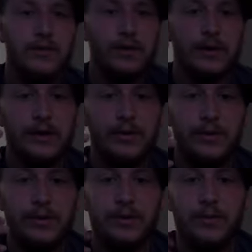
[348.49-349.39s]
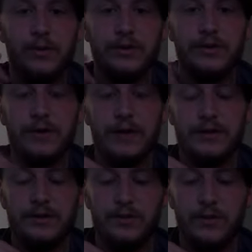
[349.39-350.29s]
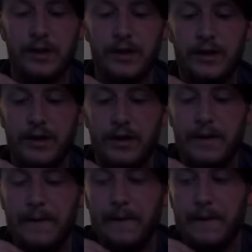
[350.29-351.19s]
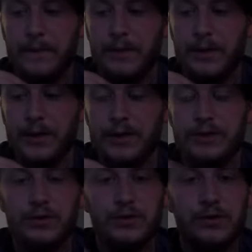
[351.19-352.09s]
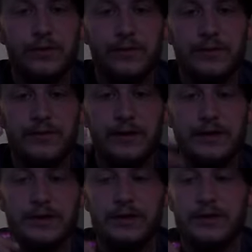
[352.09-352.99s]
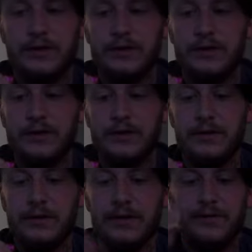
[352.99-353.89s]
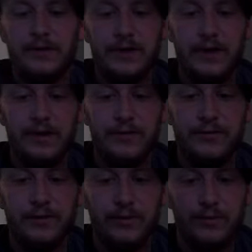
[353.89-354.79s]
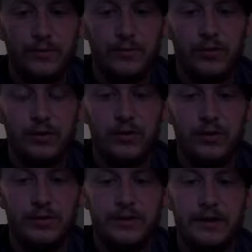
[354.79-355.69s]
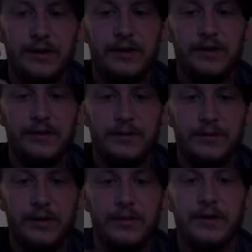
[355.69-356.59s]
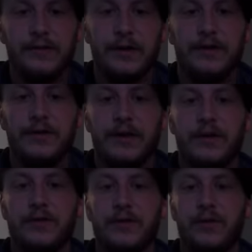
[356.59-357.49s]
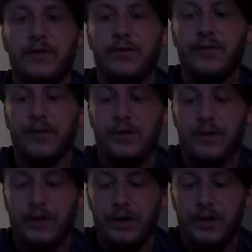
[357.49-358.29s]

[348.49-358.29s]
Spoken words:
you want to keep it moisturized and wet, but also you can refresh it every day for more coarse hair, maybe every other day or so for